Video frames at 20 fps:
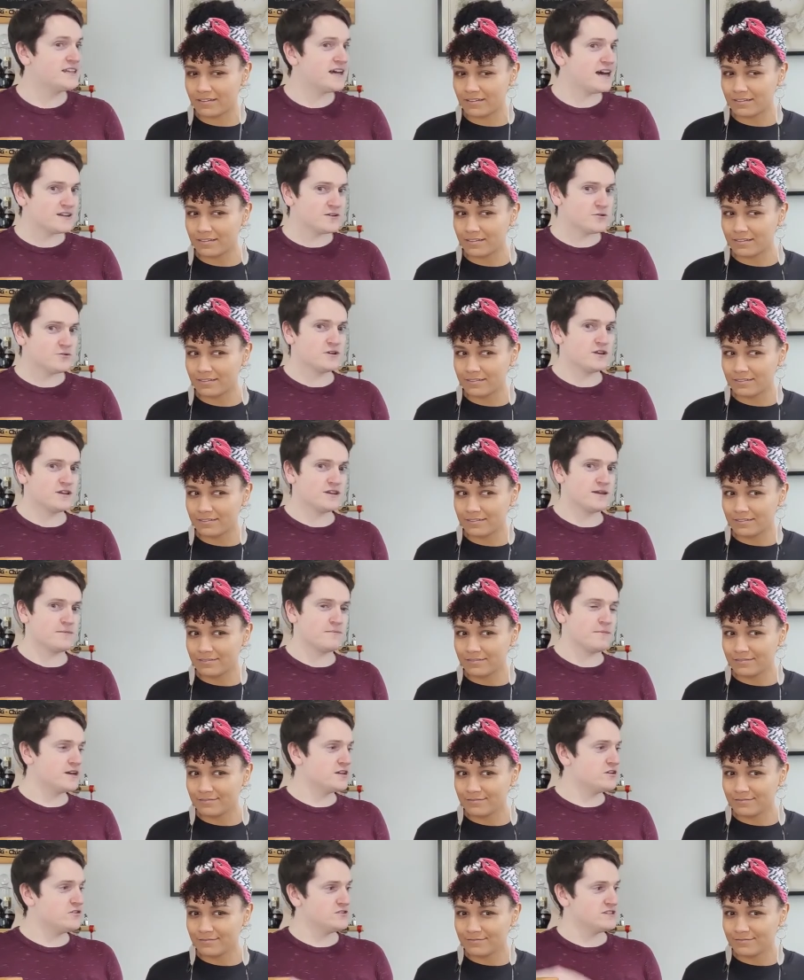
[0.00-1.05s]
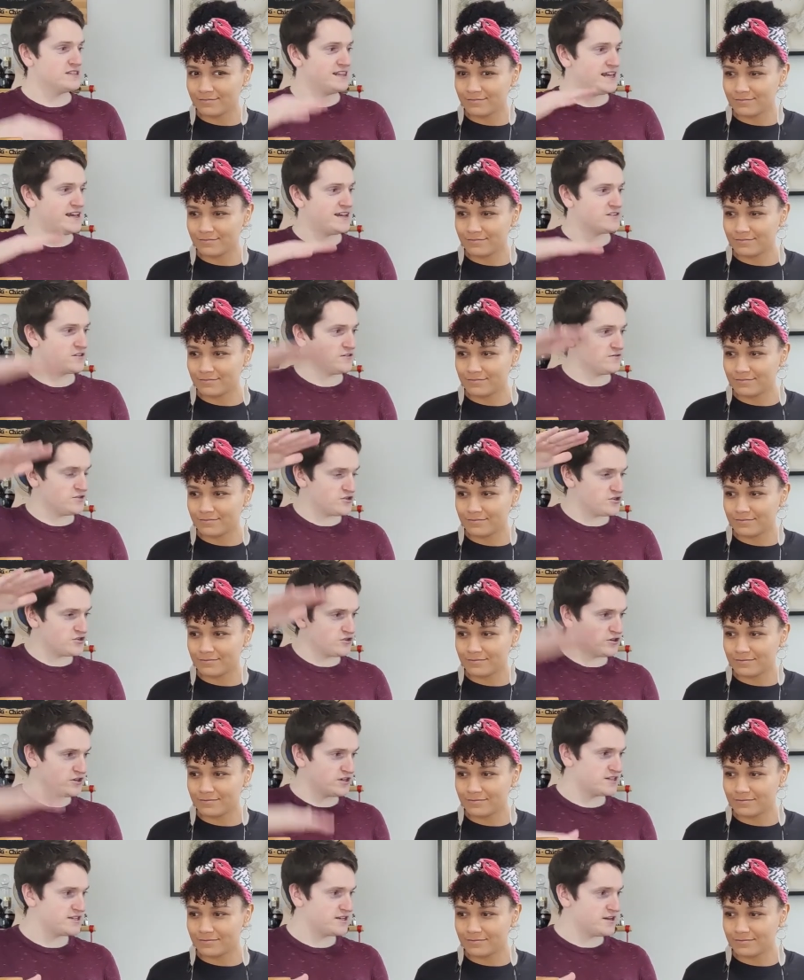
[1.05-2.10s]
Speaker 1: that one, they might use less of the
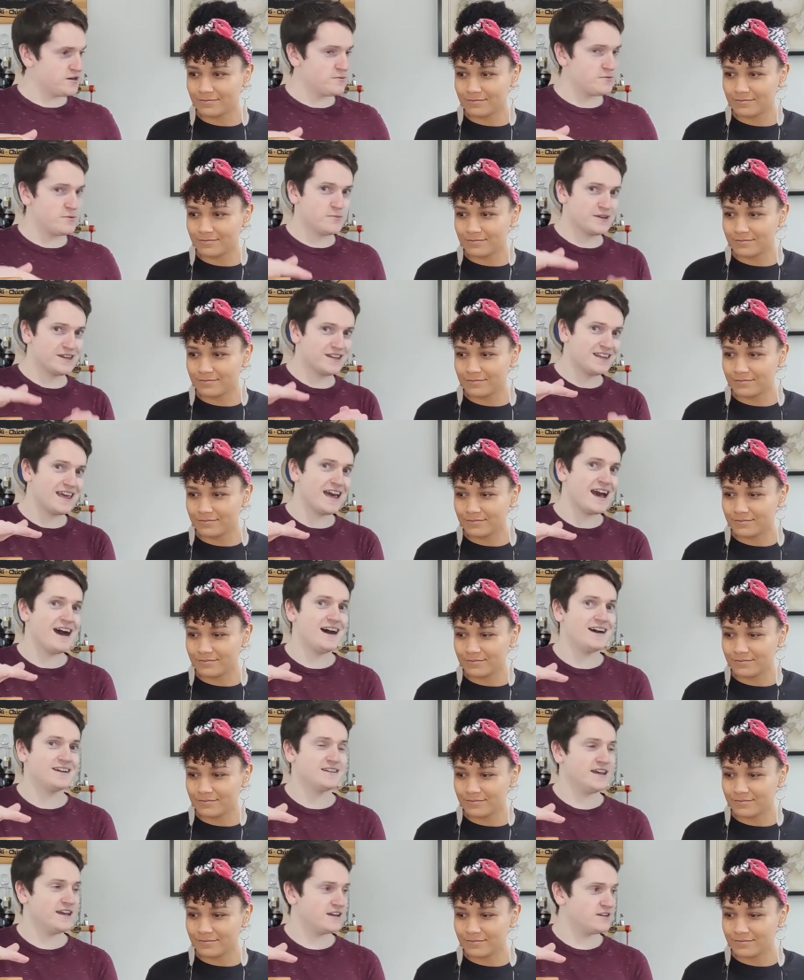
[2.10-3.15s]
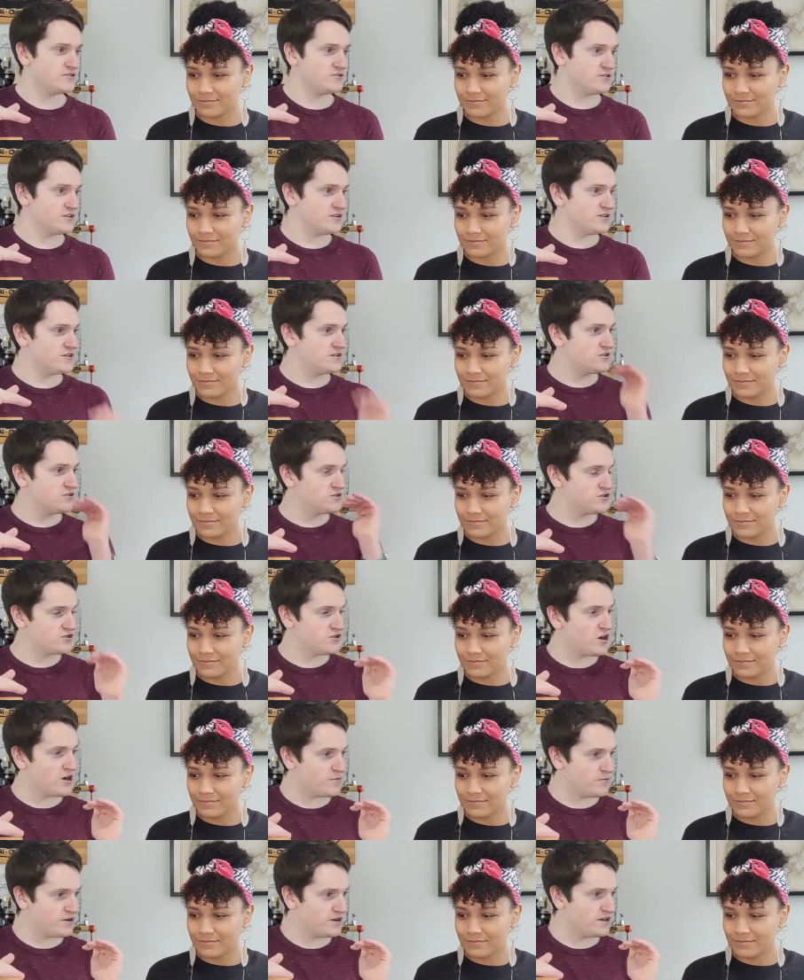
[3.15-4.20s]
sugar syrup, but then they add extra
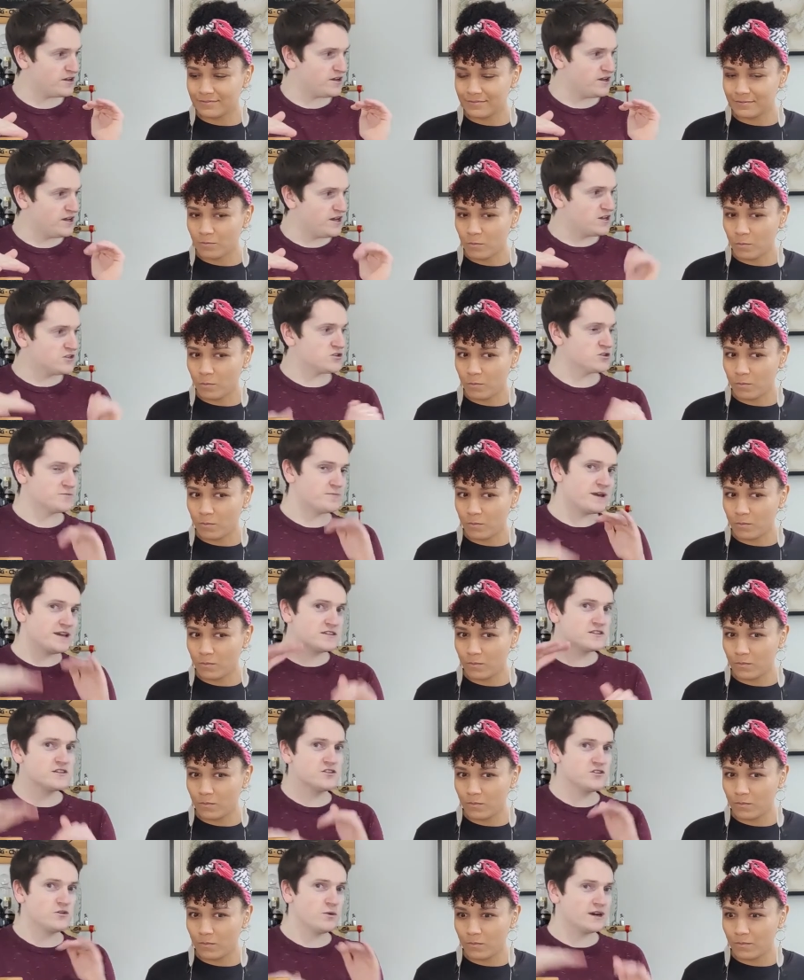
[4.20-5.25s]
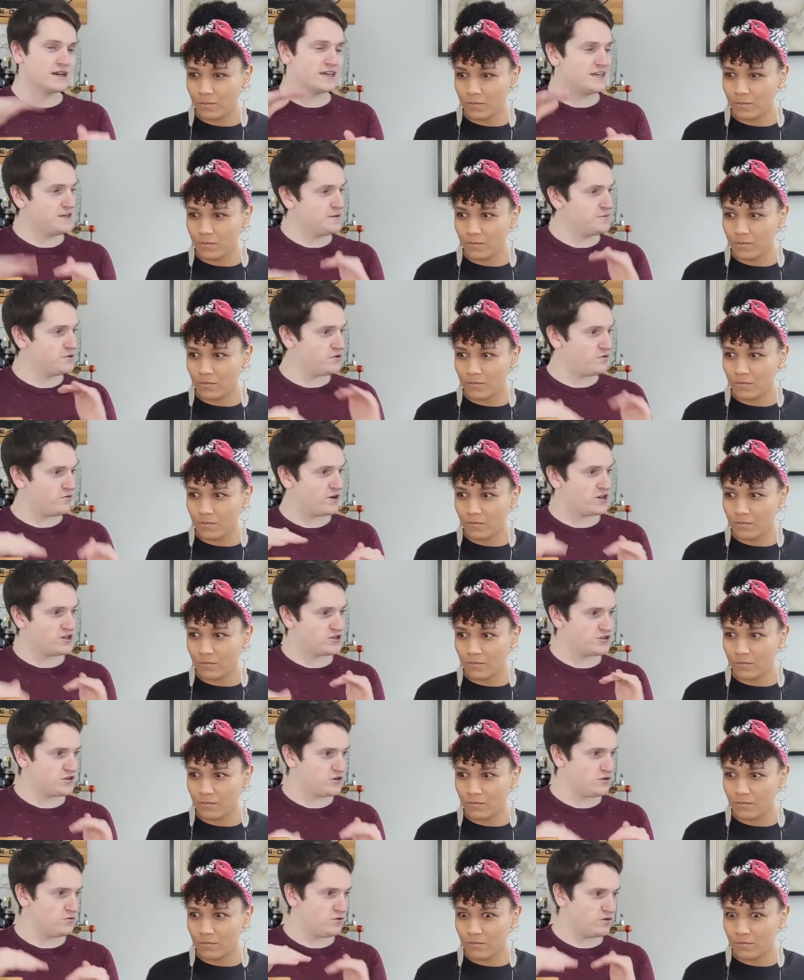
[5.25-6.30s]
strawberry. So it's basically, you want to keep your
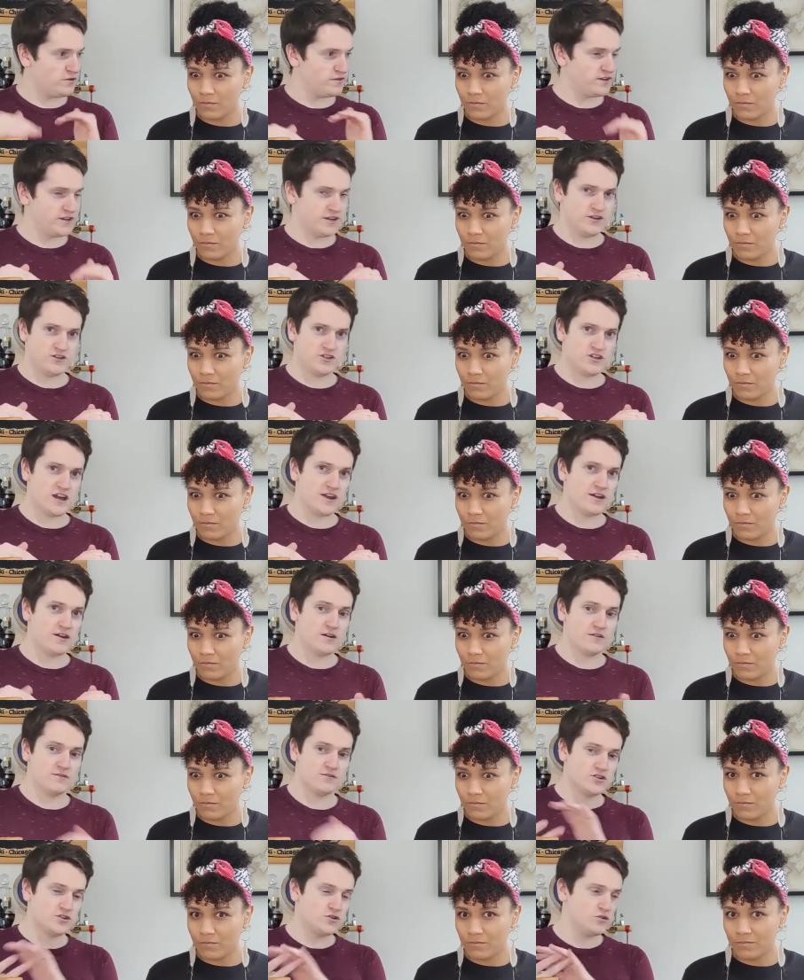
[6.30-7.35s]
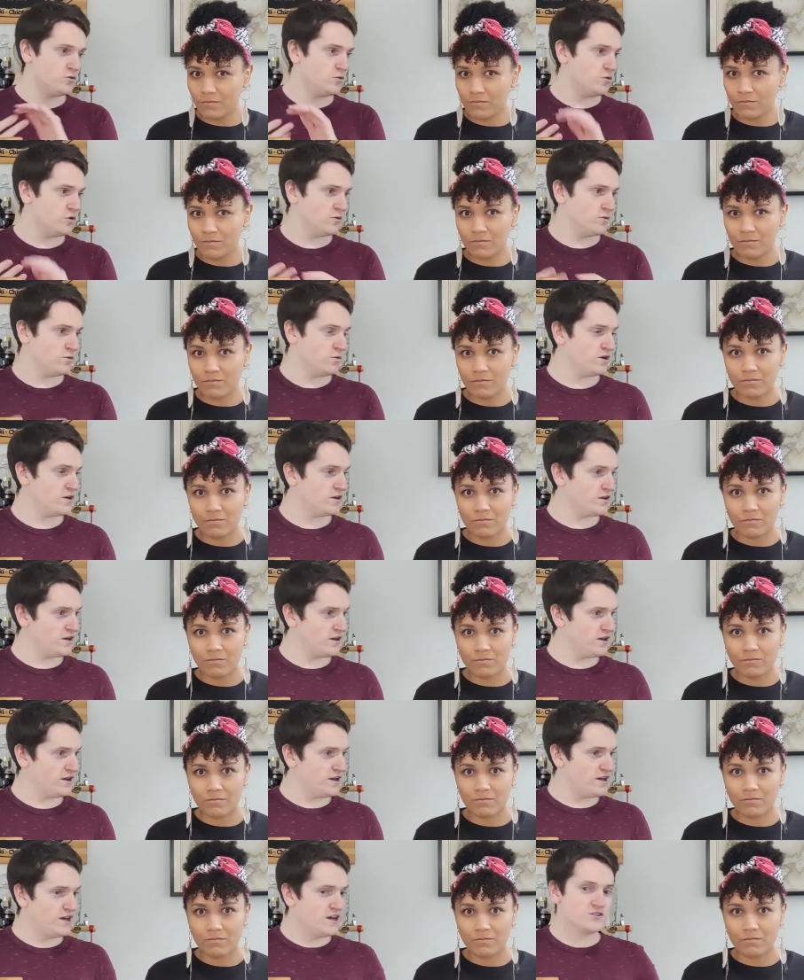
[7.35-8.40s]
ratio roughly in check of 2-1-1.
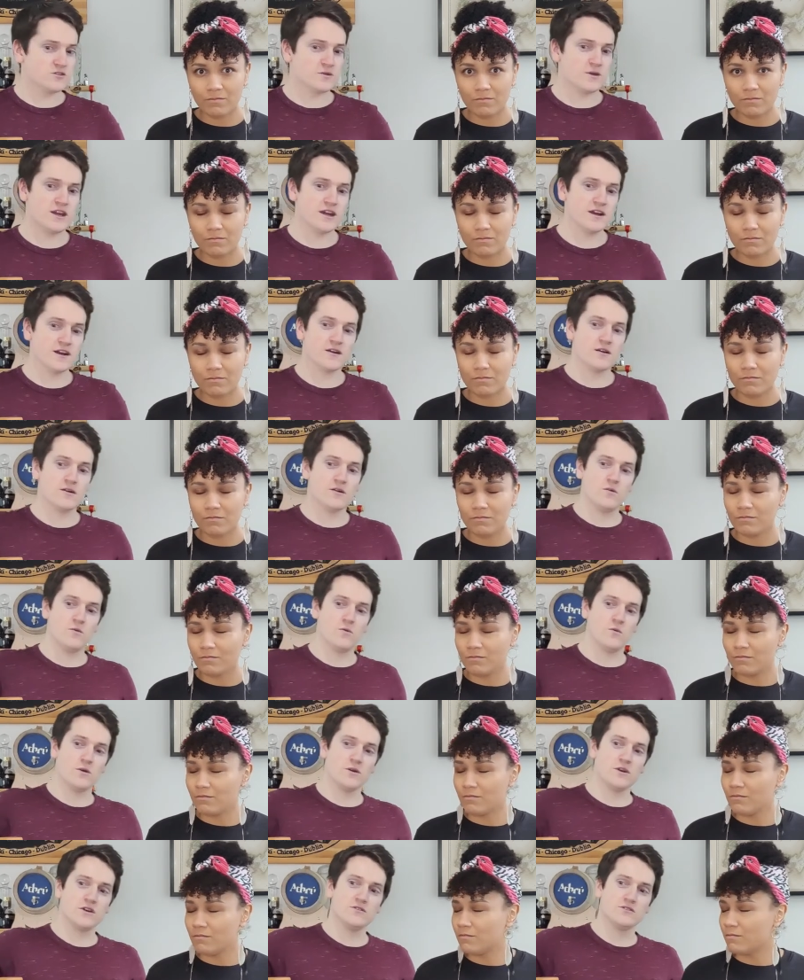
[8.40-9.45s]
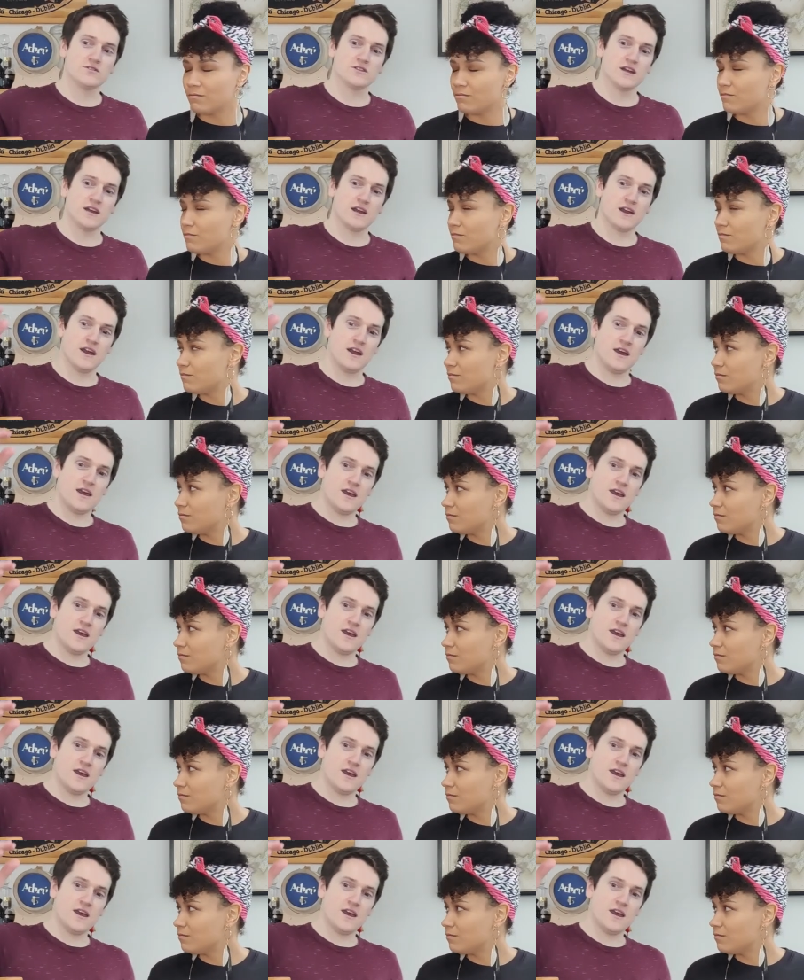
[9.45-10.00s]
So here we're using,